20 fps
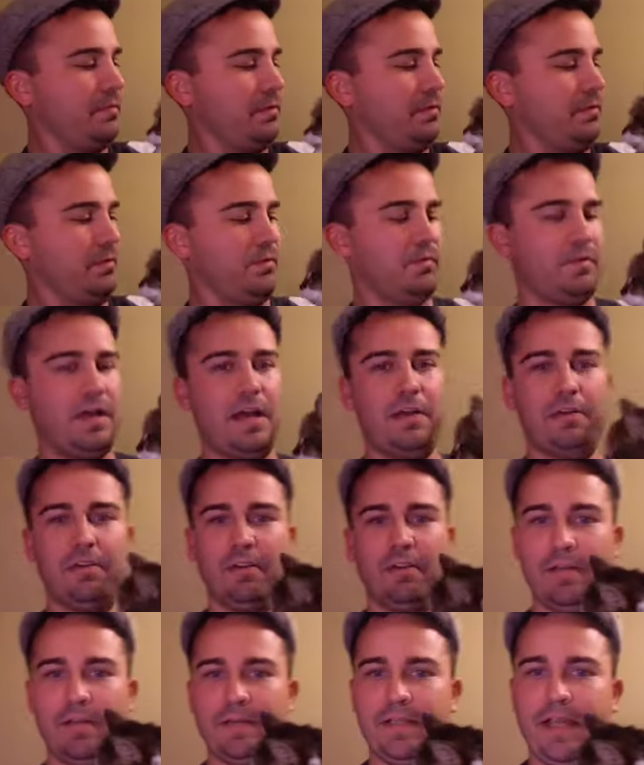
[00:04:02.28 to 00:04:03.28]
Well, got her a
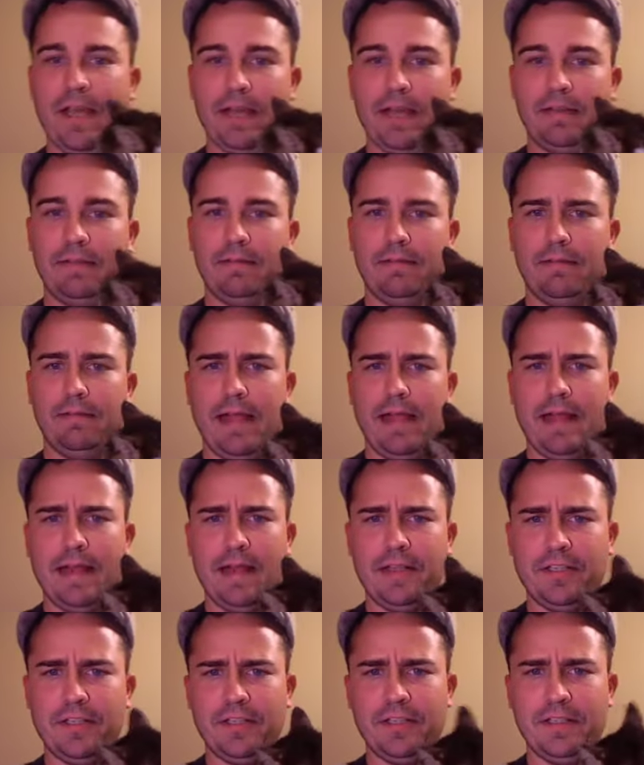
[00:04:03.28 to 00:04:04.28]
little upset. Anne
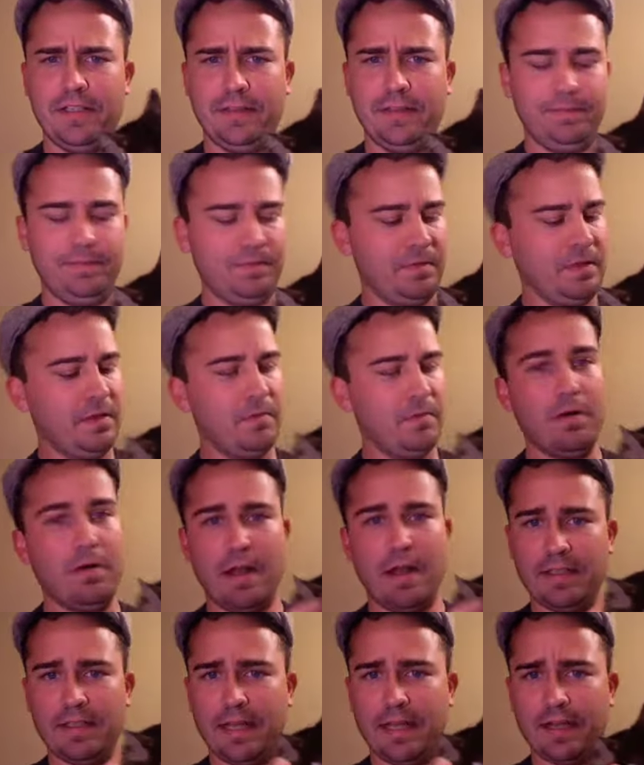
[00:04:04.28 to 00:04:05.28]
Hutchinson. Well,
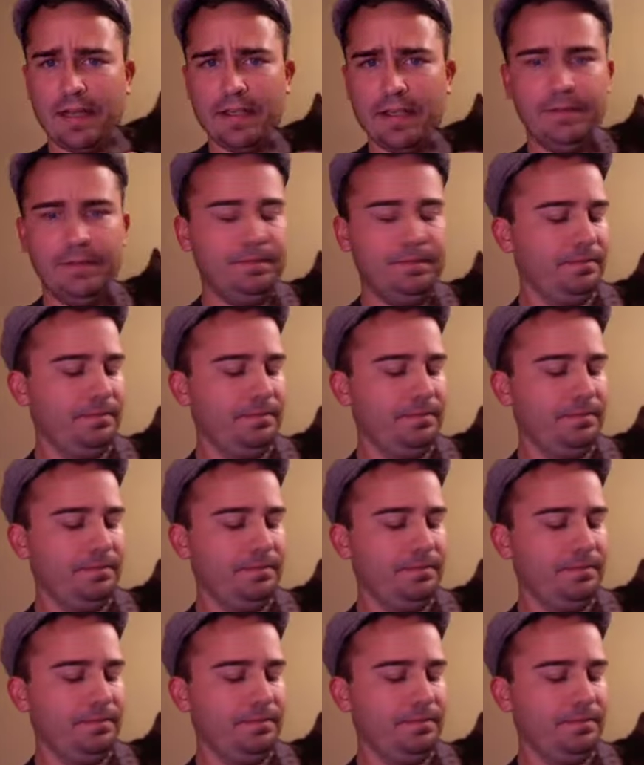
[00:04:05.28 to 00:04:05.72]
I'll tell you.